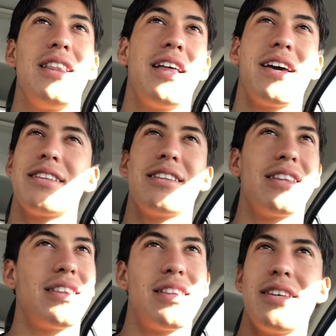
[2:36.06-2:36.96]
Like,
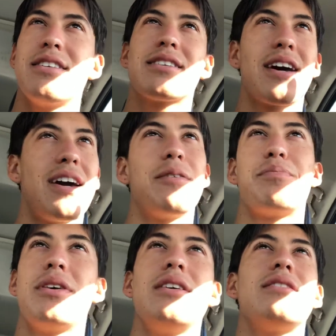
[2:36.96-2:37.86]
this kind of
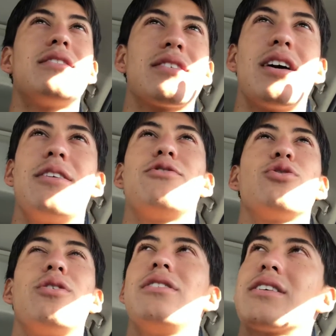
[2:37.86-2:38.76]
peace, this kind of
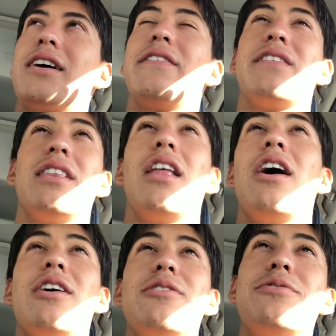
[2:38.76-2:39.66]
joy, this kind of
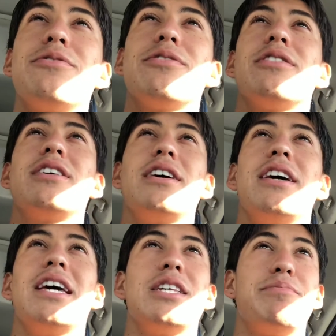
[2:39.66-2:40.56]

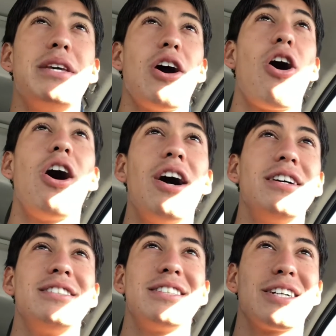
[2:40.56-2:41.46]
love is
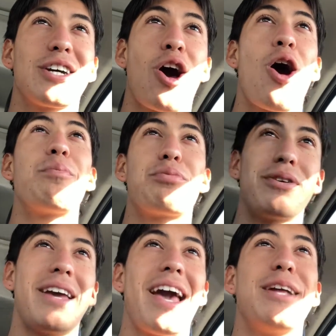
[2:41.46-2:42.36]
beyond
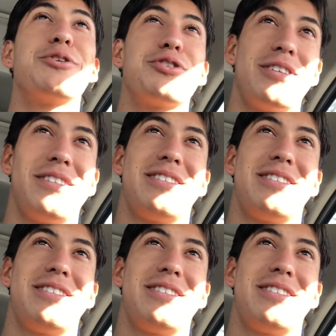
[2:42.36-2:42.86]
comprehension.